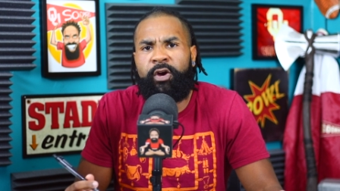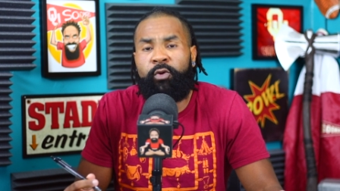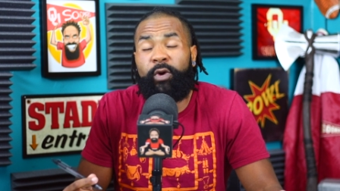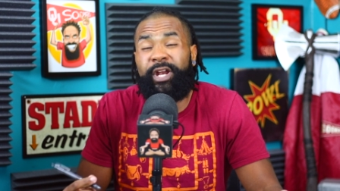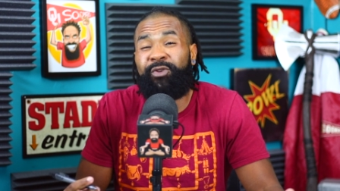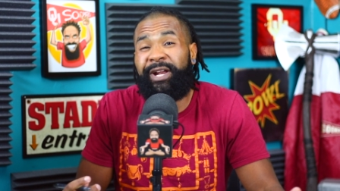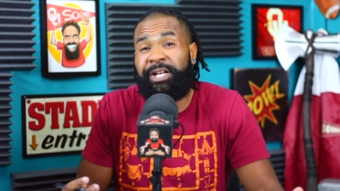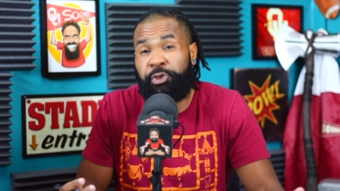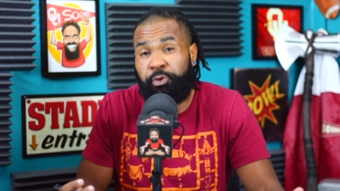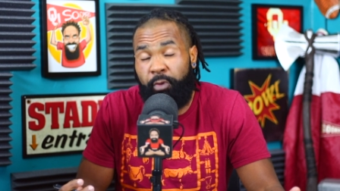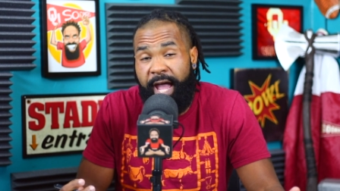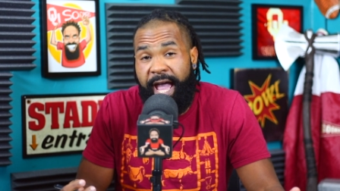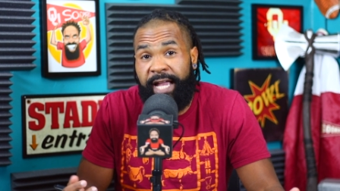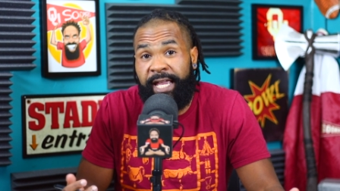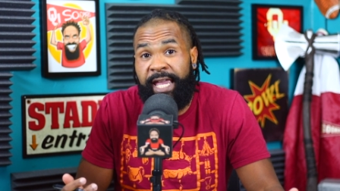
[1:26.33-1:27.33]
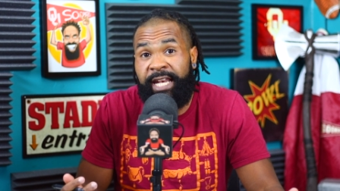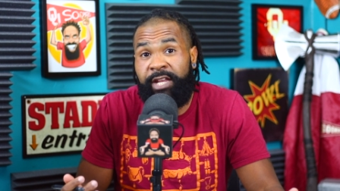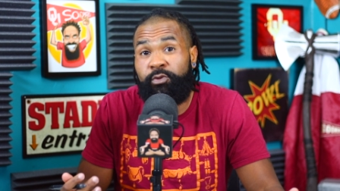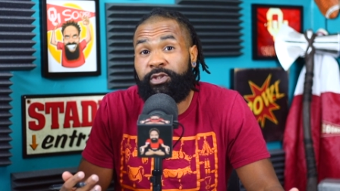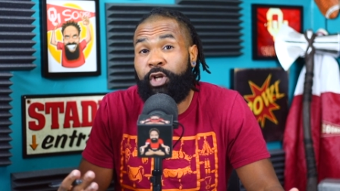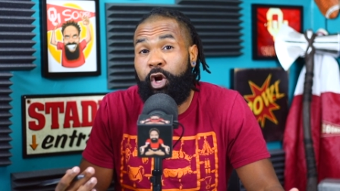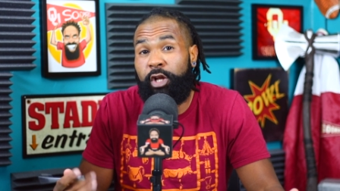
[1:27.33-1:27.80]
where he ran track, and
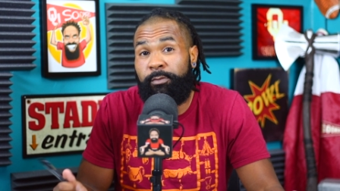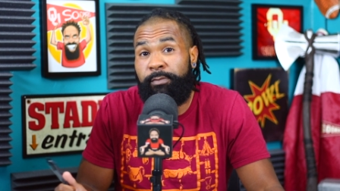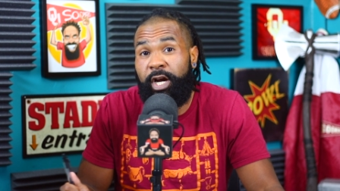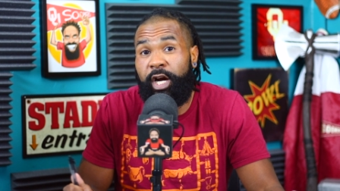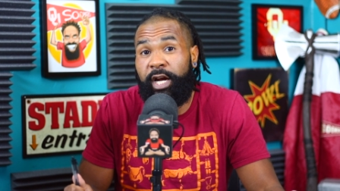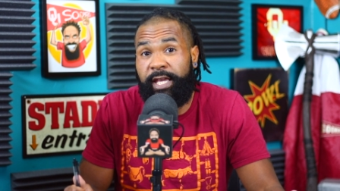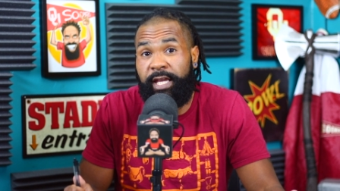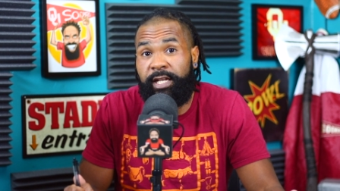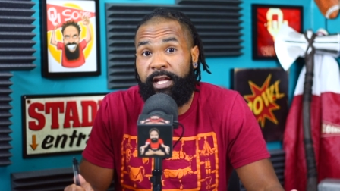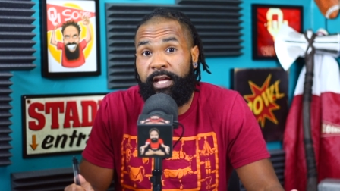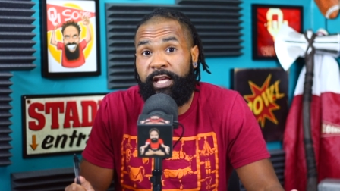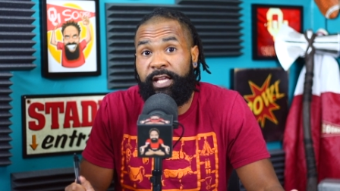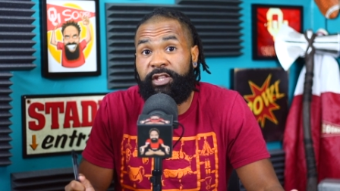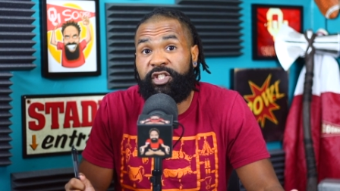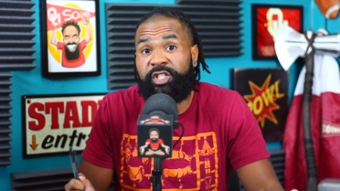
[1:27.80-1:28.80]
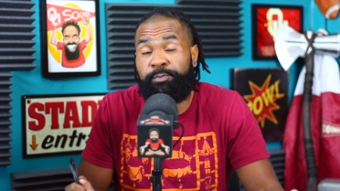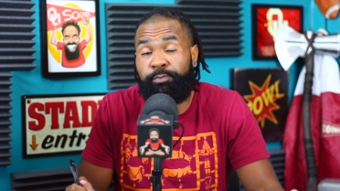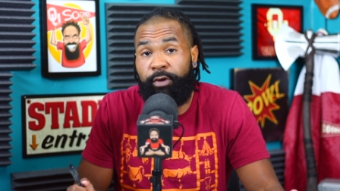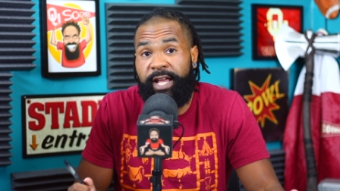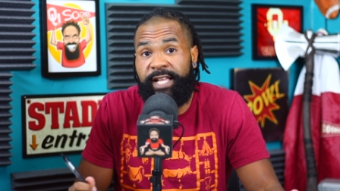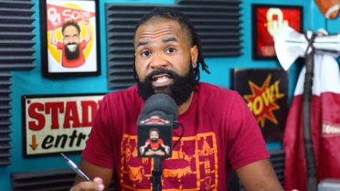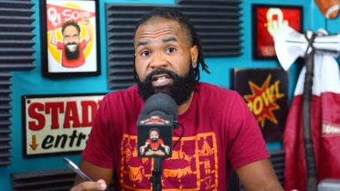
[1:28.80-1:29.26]
he was an All-American in the
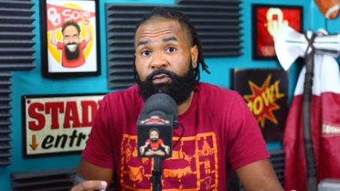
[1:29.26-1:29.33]
sprint.